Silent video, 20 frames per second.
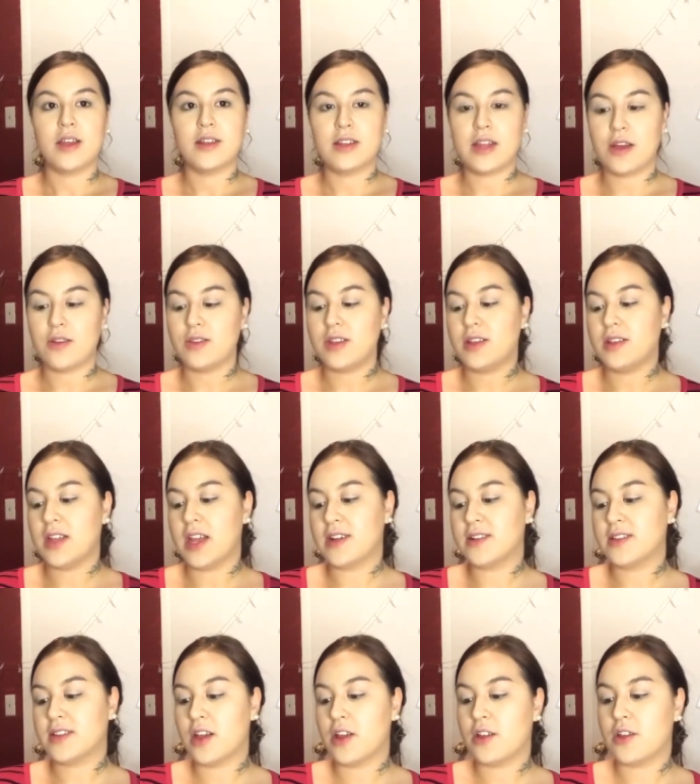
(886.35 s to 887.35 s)
Now the
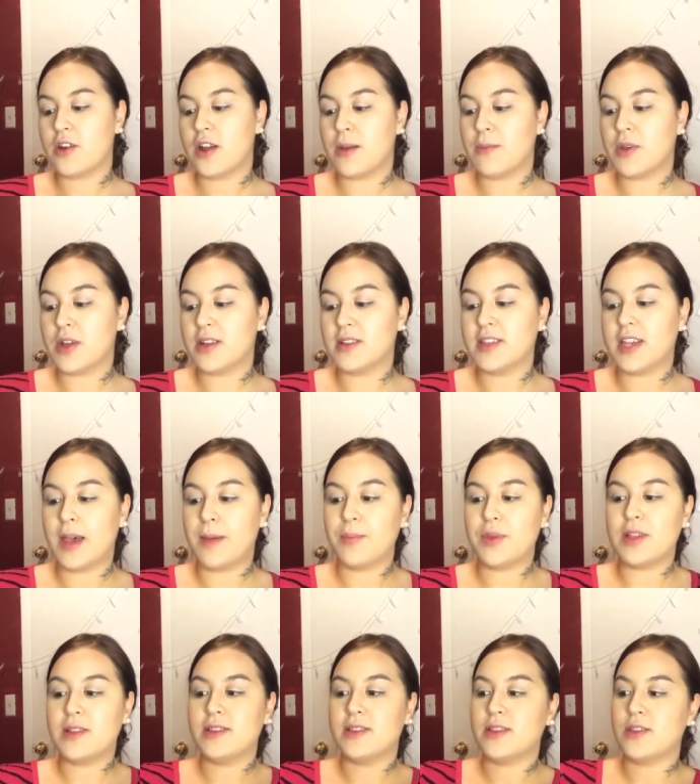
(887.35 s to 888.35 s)
next color I'm going to
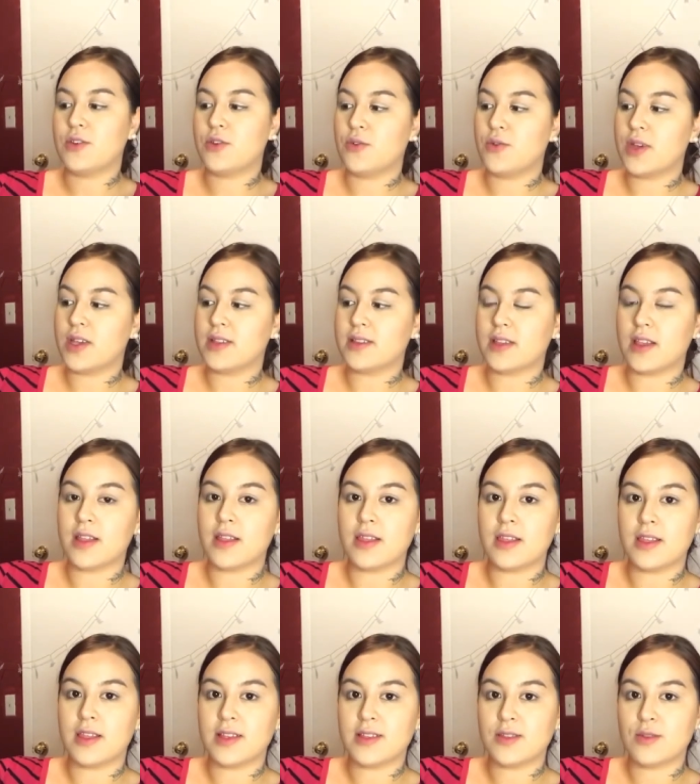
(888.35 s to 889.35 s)
tap into is
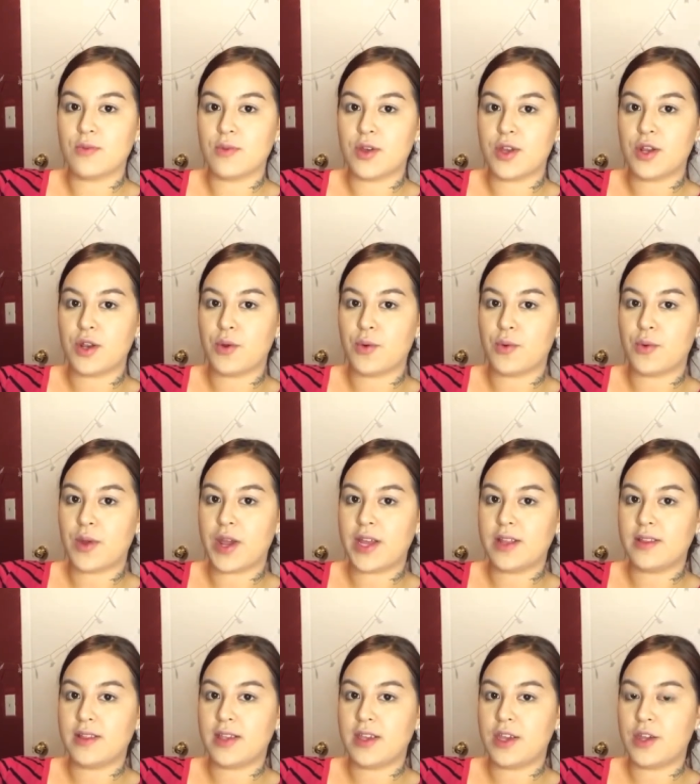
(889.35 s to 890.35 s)
this one
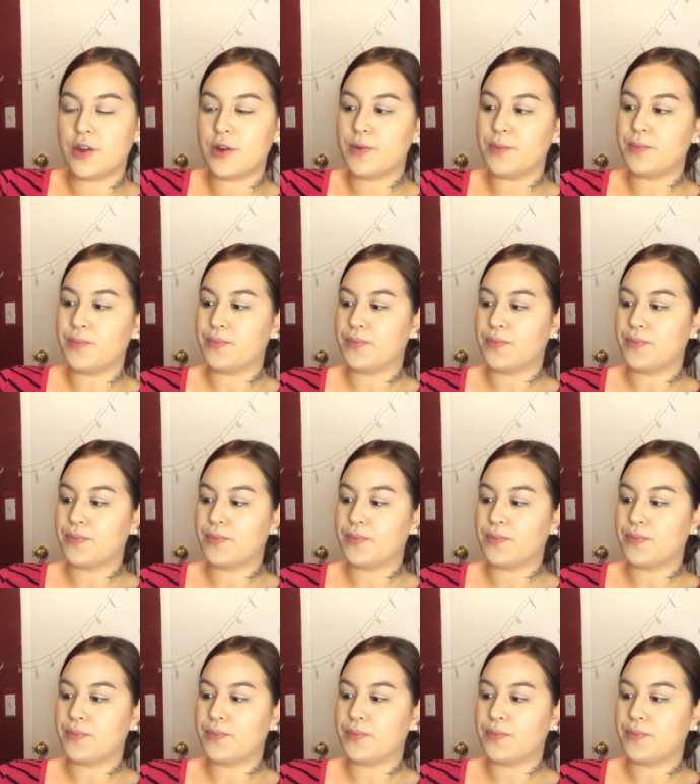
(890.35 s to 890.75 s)
right here.